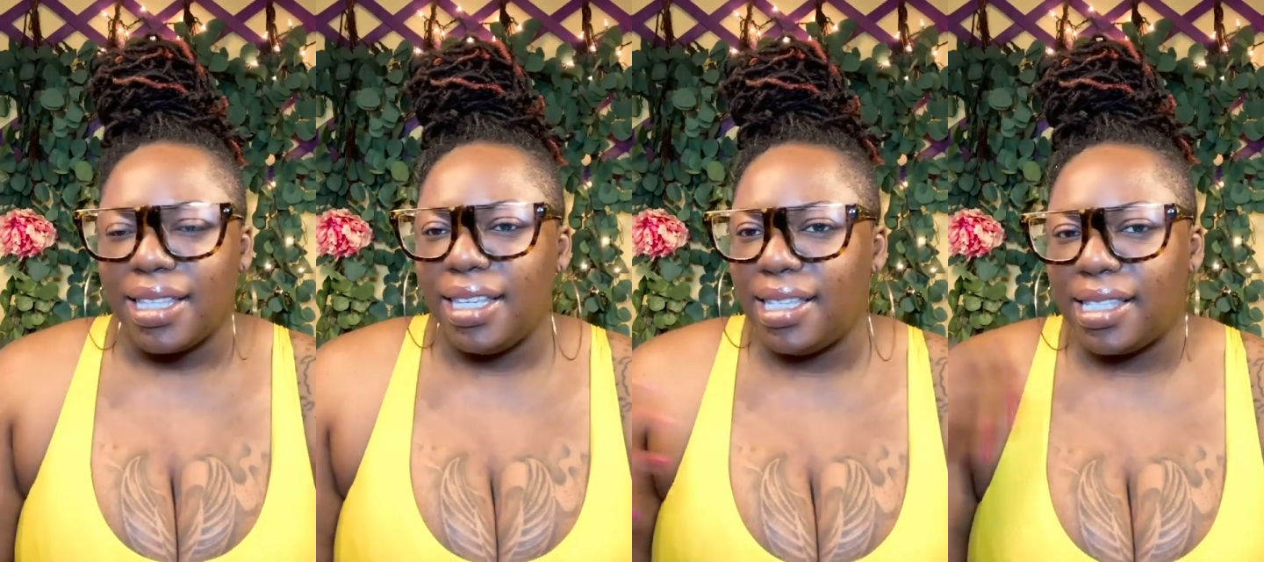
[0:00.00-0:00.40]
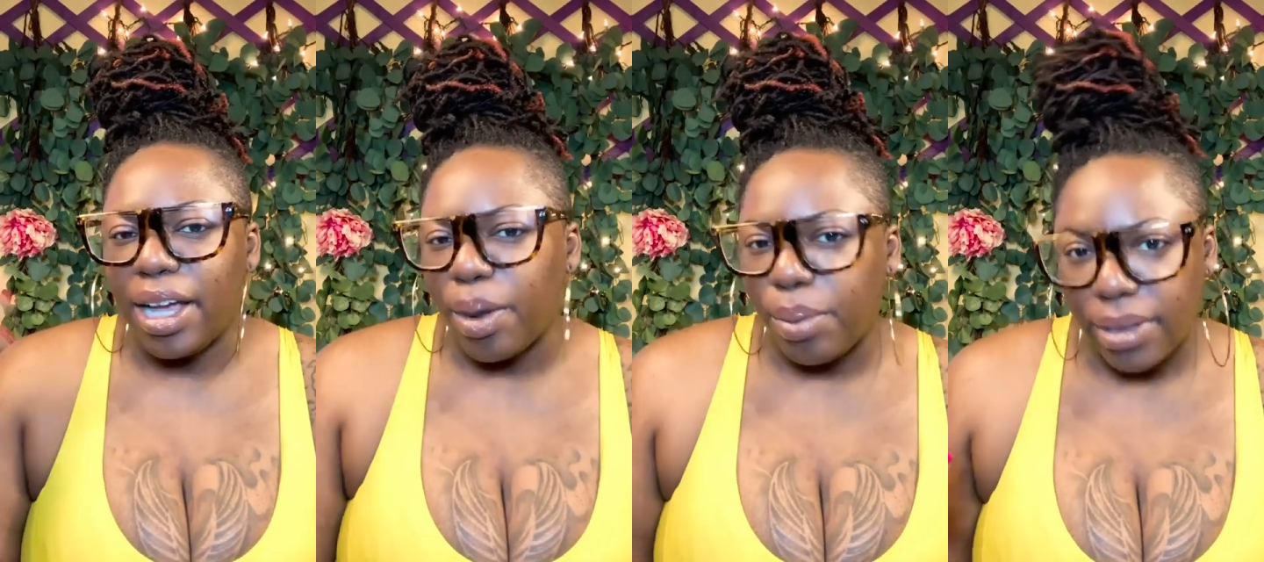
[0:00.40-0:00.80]
these
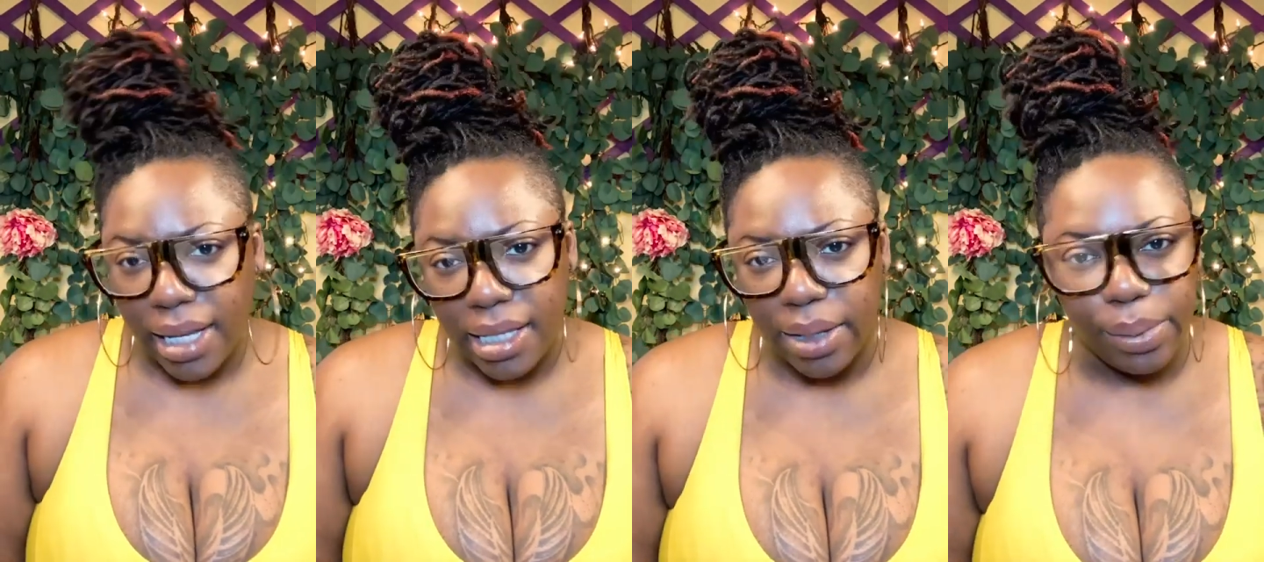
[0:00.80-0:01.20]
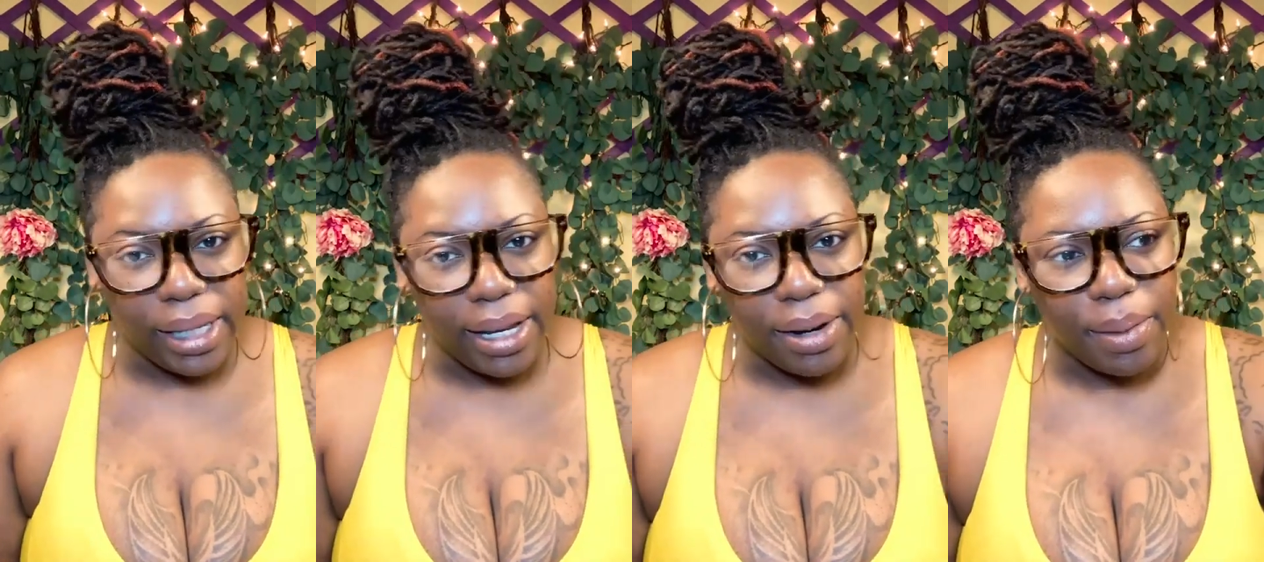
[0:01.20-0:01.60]
terrible things that we
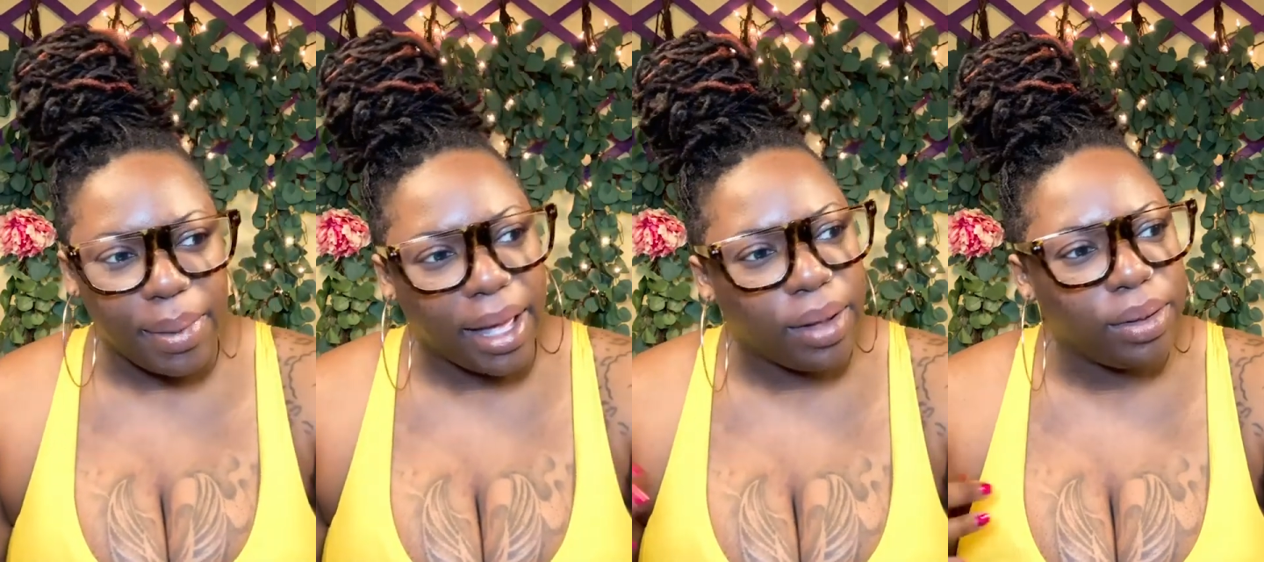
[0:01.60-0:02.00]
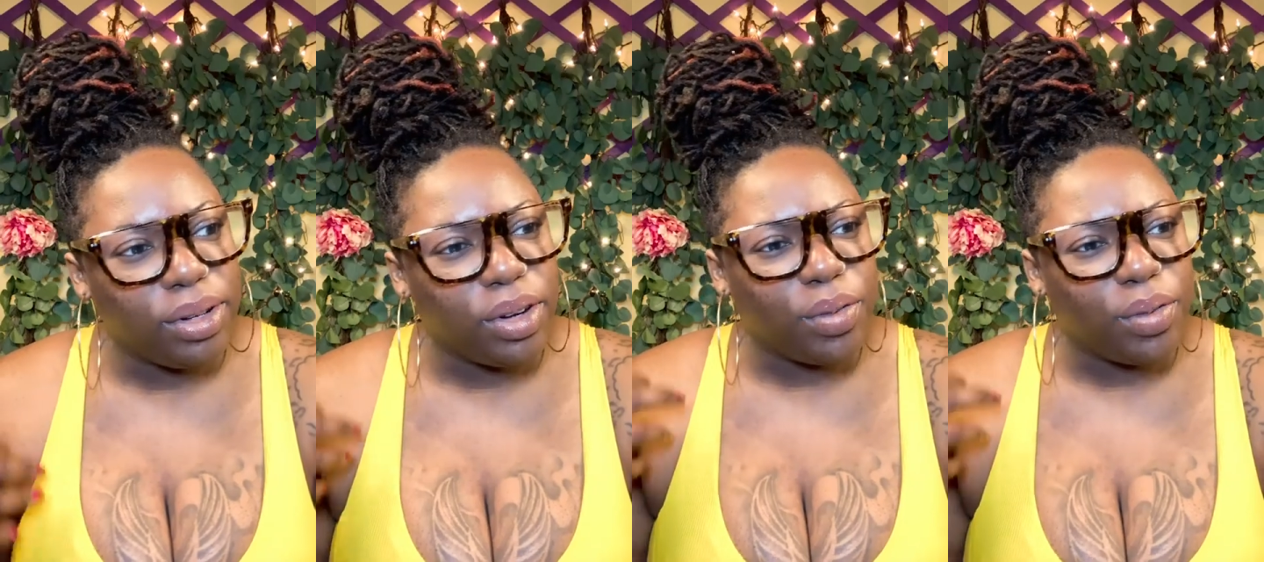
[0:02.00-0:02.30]
hear about.